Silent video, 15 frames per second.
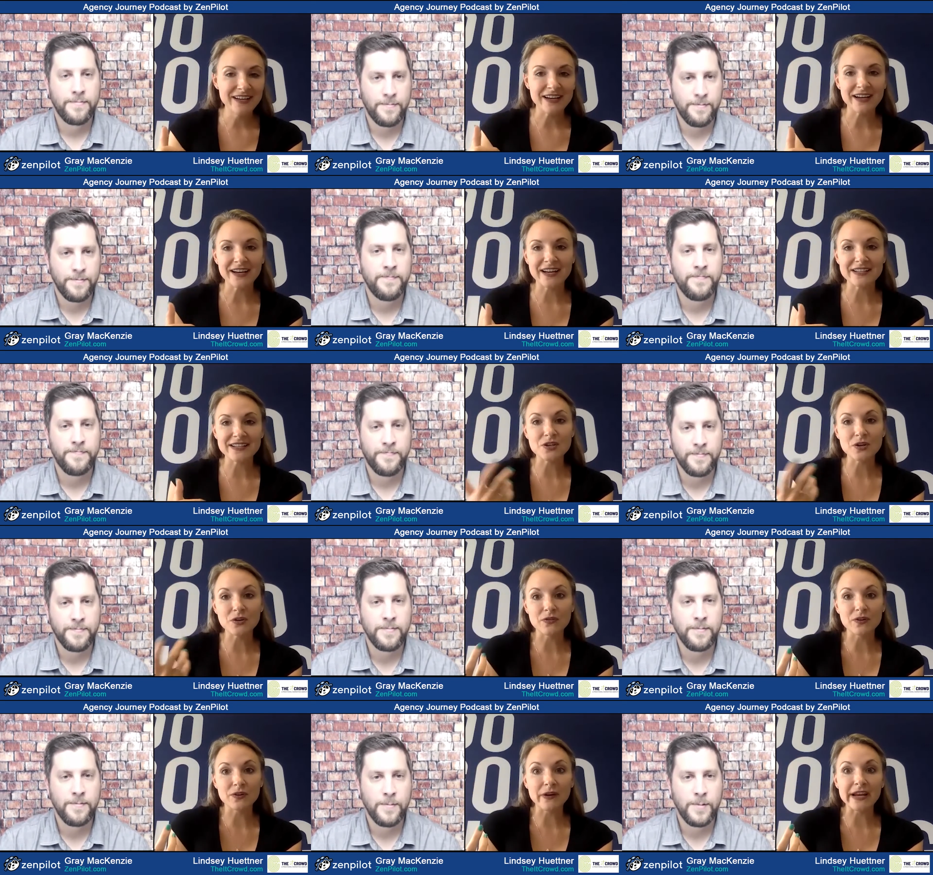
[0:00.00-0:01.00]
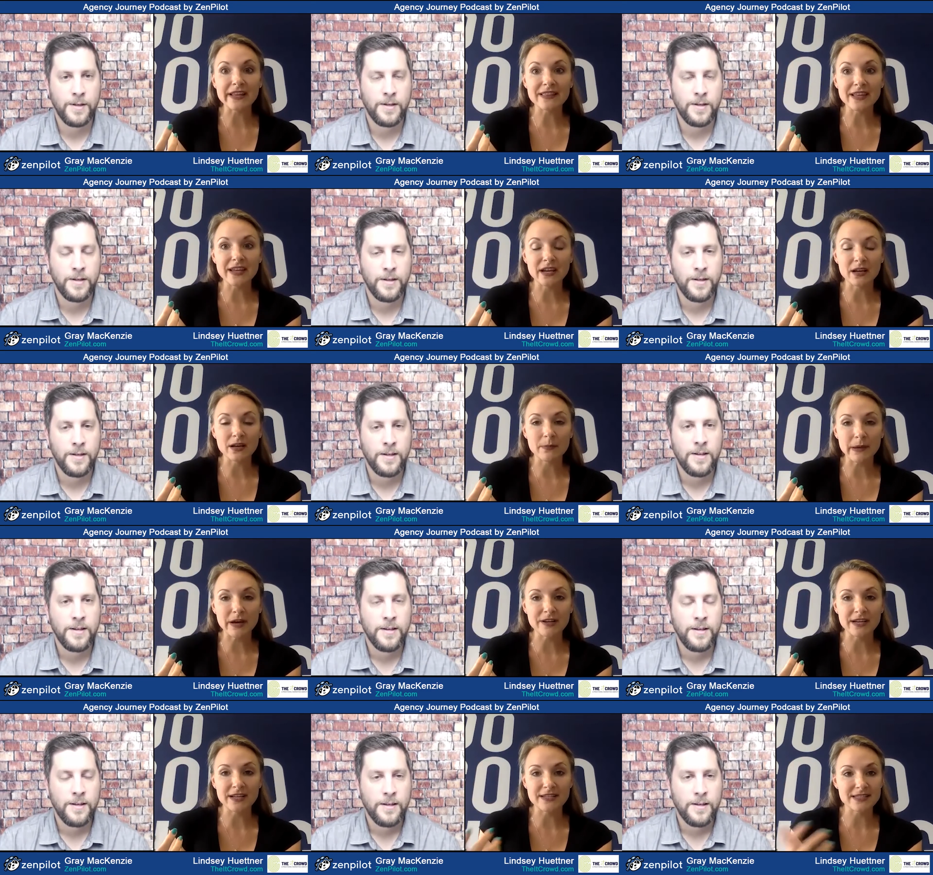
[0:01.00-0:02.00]
Speaker 1: And so the great thing
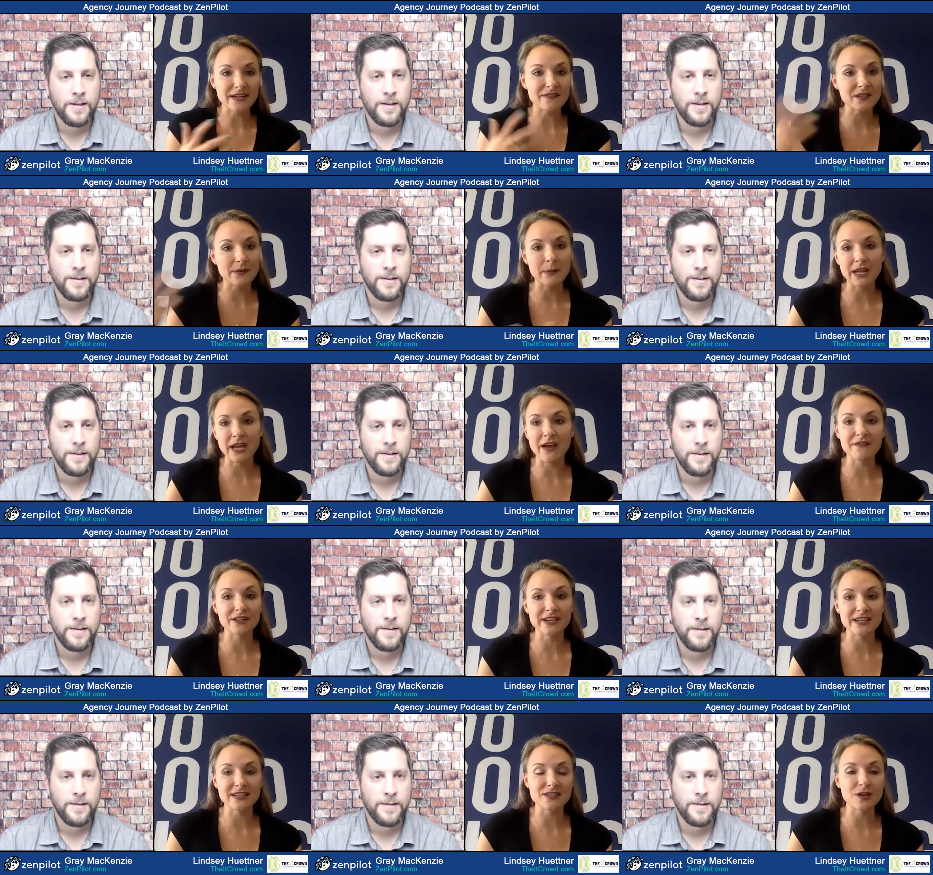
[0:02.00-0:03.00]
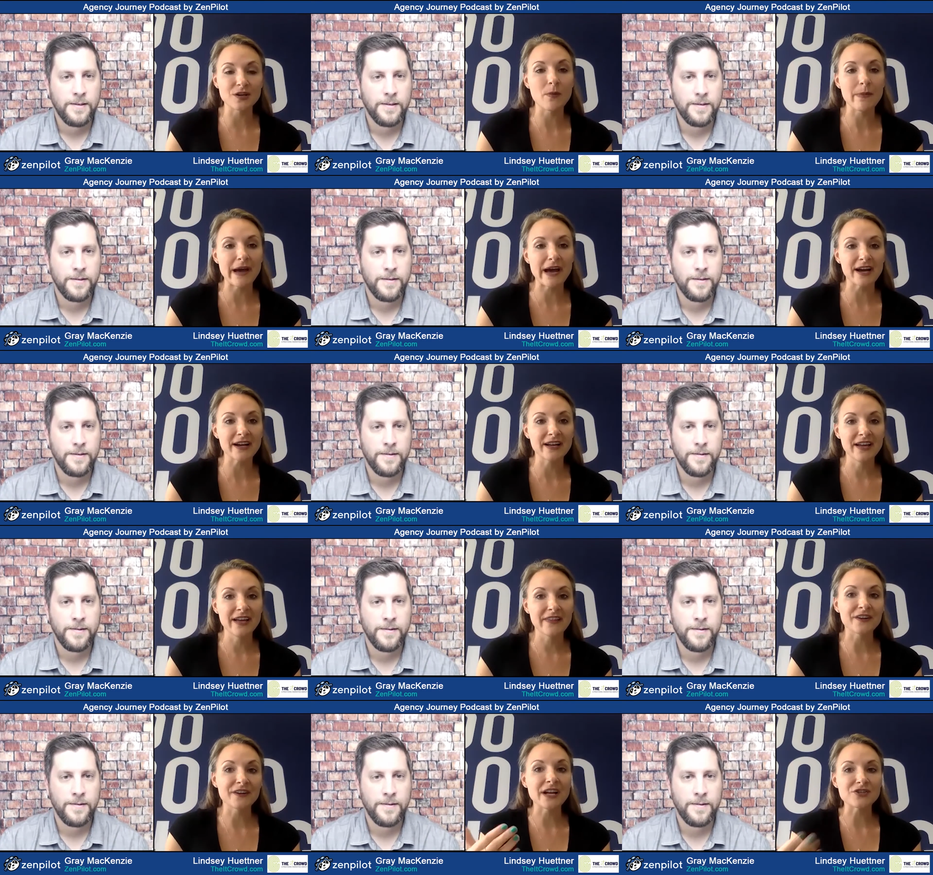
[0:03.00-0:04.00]
about it is that if somebody ever needs to go back,
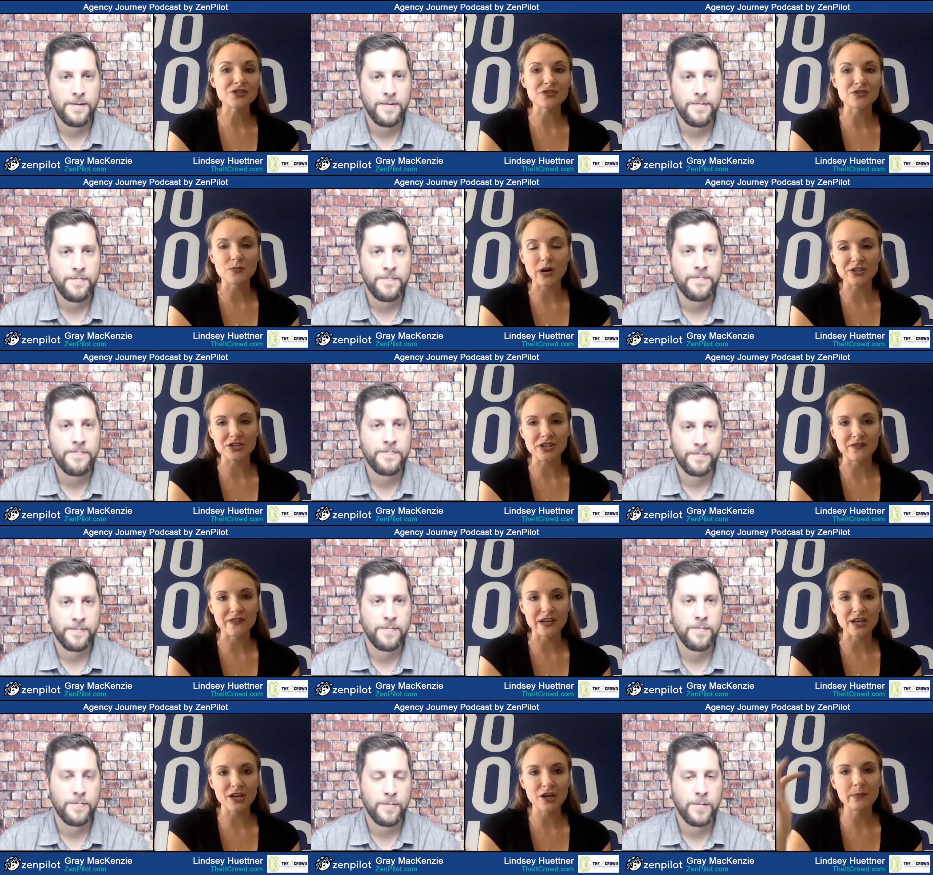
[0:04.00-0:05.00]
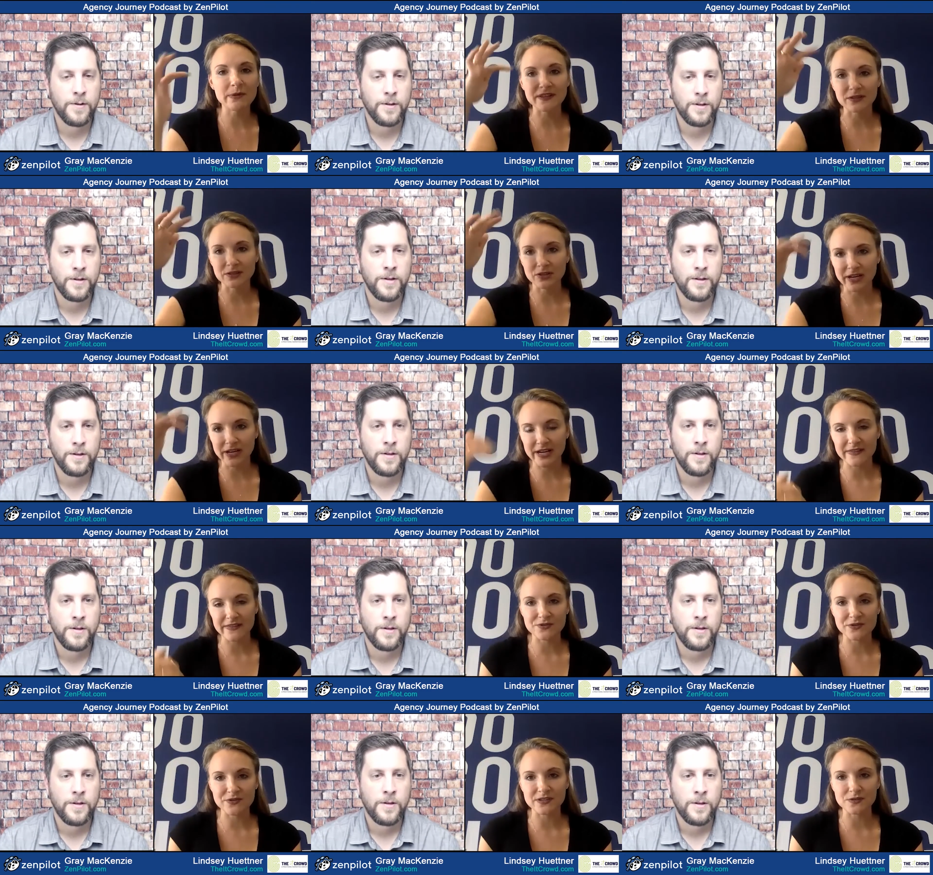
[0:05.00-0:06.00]
they're not just watching a video, but they're looking at the
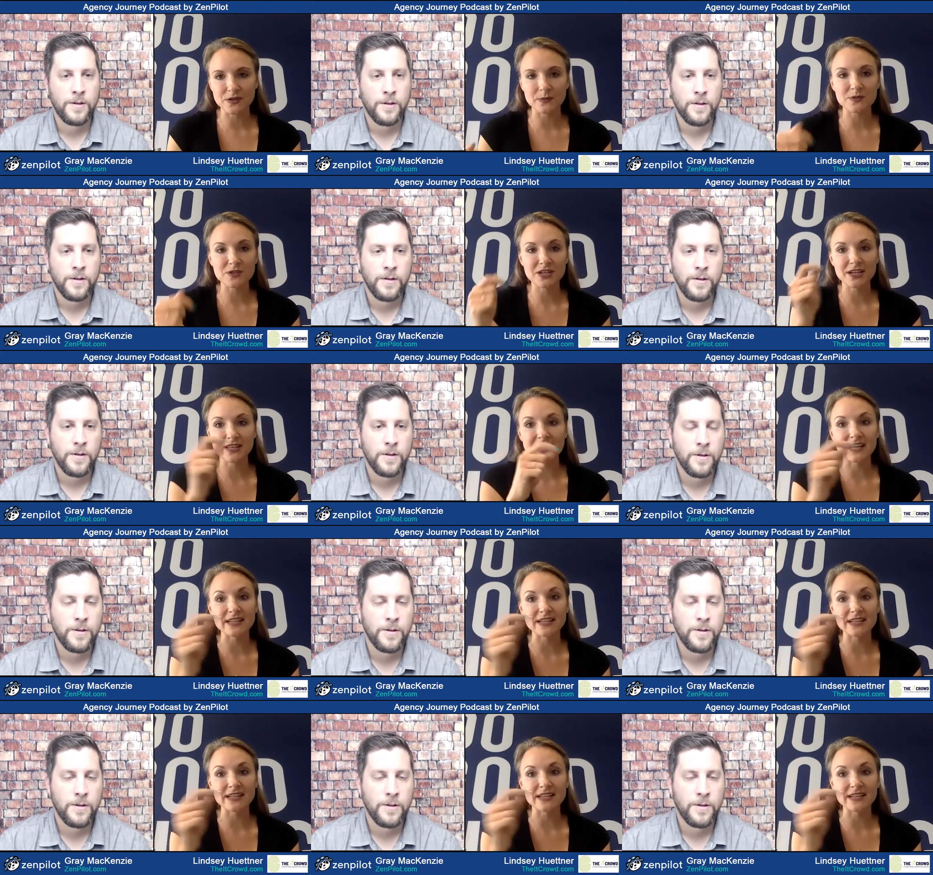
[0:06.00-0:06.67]
transcription and they